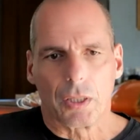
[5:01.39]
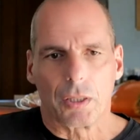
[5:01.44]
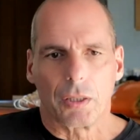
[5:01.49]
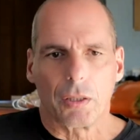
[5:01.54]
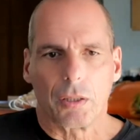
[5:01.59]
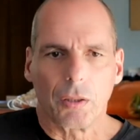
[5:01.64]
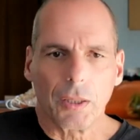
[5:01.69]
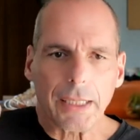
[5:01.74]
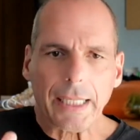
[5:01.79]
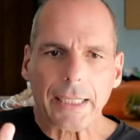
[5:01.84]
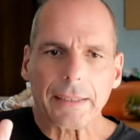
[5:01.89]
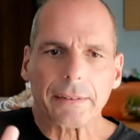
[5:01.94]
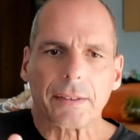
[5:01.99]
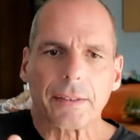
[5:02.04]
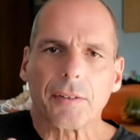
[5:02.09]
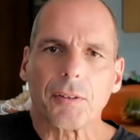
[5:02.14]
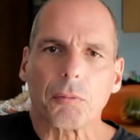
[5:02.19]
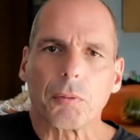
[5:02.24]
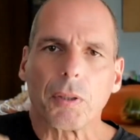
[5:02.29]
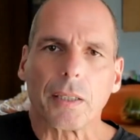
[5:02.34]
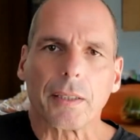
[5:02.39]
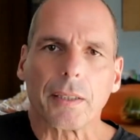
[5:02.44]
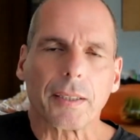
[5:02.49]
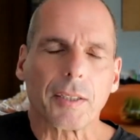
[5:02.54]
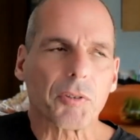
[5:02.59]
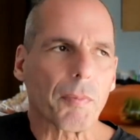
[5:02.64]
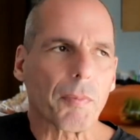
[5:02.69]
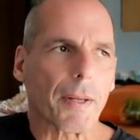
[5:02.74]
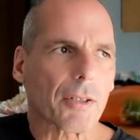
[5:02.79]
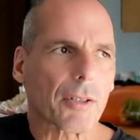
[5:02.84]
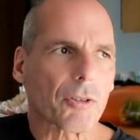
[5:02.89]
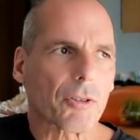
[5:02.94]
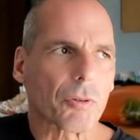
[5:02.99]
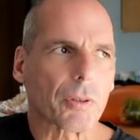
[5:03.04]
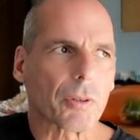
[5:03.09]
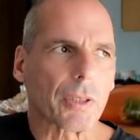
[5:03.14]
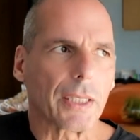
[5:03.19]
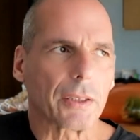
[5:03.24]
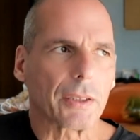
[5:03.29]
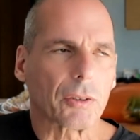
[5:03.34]
The only country in the world that has managed to
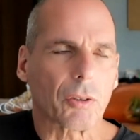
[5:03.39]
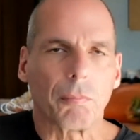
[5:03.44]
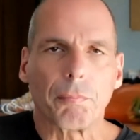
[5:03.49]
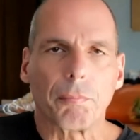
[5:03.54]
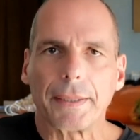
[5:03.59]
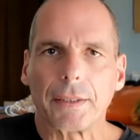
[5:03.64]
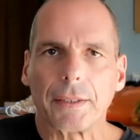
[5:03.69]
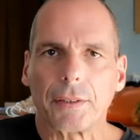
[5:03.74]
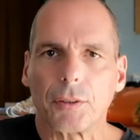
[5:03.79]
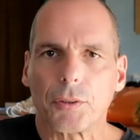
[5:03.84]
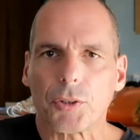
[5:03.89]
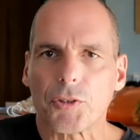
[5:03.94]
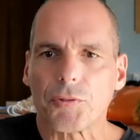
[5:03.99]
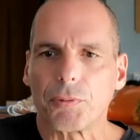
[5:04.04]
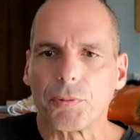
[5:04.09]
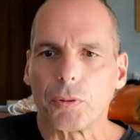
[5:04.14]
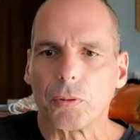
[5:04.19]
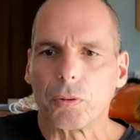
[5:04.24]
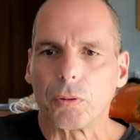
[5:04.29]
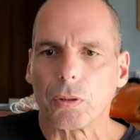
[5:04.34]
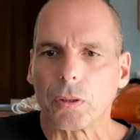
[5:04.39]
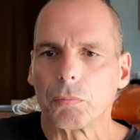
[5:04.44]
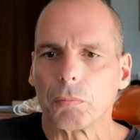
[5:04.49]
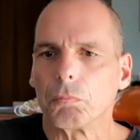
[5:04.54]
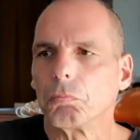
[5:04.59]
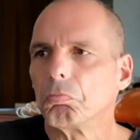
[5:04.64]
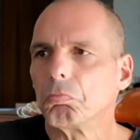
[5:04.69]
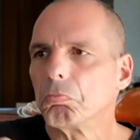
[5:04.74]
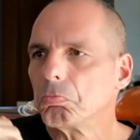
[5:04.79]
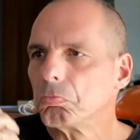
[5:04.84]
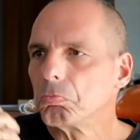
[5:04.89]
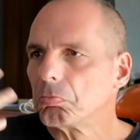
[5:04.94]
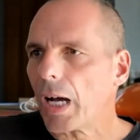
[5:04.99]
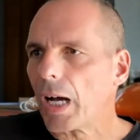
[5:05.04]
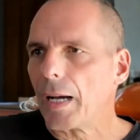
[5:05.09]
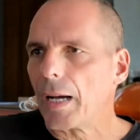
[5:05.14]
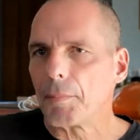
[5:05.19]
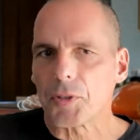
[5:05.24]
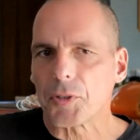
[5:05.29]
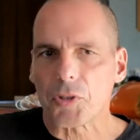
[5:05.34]
create competitors for
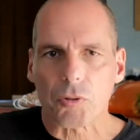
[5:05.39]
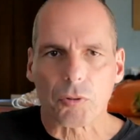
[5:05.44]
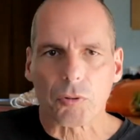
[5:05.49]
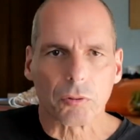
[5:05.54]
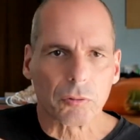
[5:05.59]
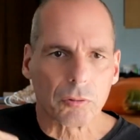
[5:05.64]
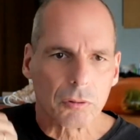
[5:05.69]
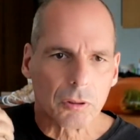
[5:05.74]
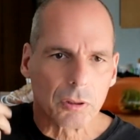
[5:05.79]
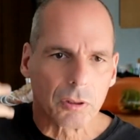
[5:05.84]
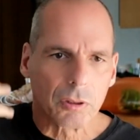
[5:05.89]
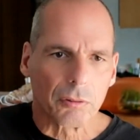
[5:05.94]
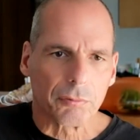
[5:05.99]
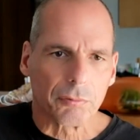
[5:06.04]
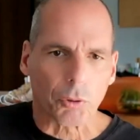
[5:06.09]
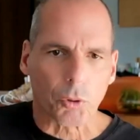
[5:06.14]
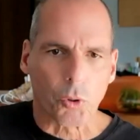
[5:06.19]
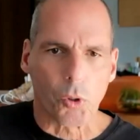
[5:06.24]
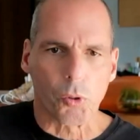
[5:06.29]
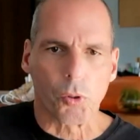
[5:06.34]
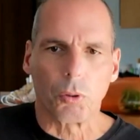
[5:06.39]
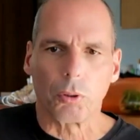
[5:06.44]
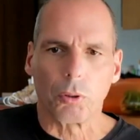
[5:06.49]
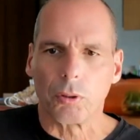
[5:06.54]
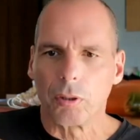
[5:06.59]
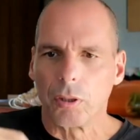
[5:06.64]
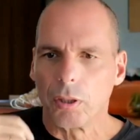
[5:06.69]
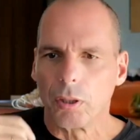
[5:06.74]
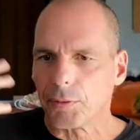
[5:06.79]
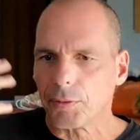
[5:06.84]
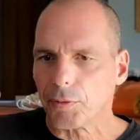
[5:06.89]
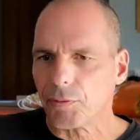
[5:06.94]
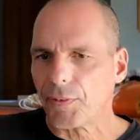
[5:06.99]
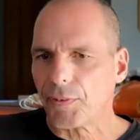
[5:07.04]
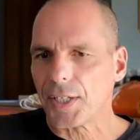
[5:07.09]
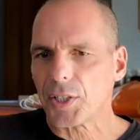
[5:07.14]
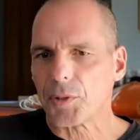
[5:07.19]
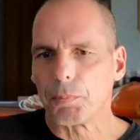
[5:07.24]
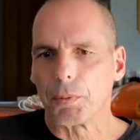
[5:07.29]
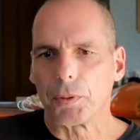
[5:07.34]
Amazon, for Google, for
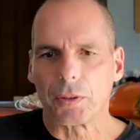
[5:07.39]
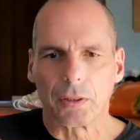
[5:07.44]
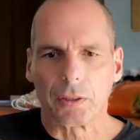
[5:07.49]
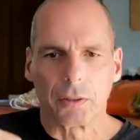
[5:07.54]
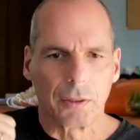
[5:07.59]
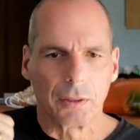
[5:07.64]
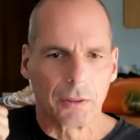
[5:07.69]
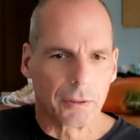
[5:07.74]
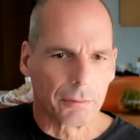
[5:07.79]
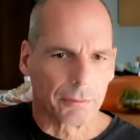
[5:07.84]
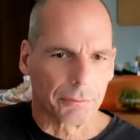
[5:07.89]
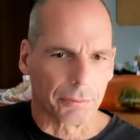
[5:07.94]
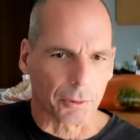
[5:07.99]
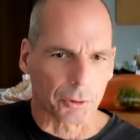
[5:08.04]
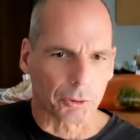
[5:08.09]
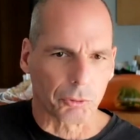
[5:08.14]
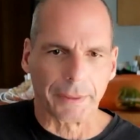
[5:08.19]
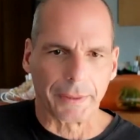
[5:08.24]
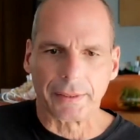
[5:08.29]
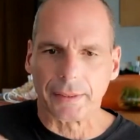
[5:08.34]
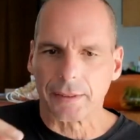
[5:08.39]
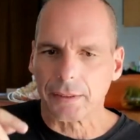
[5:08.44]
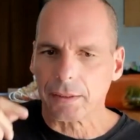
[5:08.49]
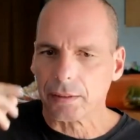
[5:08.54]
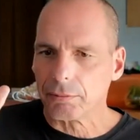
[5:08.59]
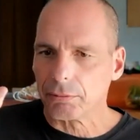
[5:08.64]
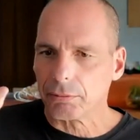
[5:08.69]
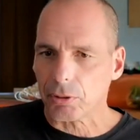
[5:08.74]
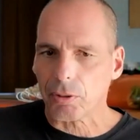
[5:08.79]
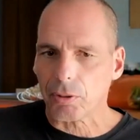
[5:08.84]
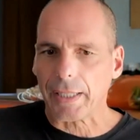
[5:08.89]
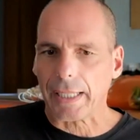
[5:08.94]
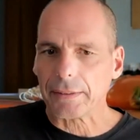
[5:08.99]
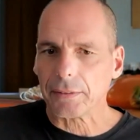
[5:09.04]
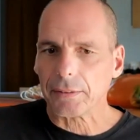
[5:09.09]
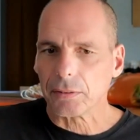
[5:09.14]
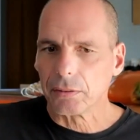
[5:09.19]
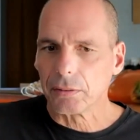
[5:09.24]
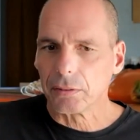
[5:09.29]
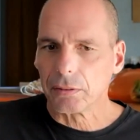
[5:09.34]
Facebook, for Twitter, for all
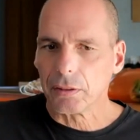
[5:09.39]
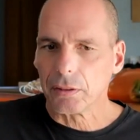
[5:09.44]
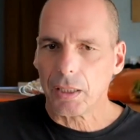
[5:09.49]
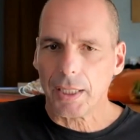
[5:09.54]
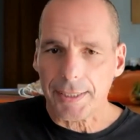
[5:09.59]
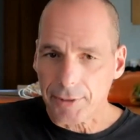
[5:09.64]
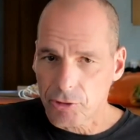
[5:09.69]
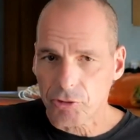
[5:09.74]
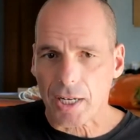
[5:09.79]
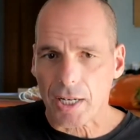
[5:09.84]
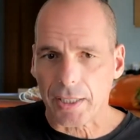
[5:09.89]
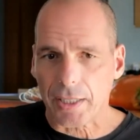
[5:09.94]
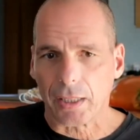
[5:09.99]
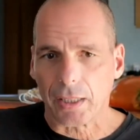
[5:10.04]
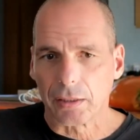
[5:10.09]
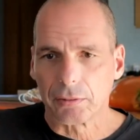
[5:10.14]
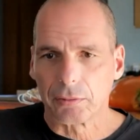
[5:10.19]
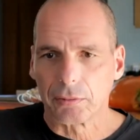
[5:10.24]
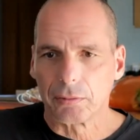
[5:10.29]
that, is China.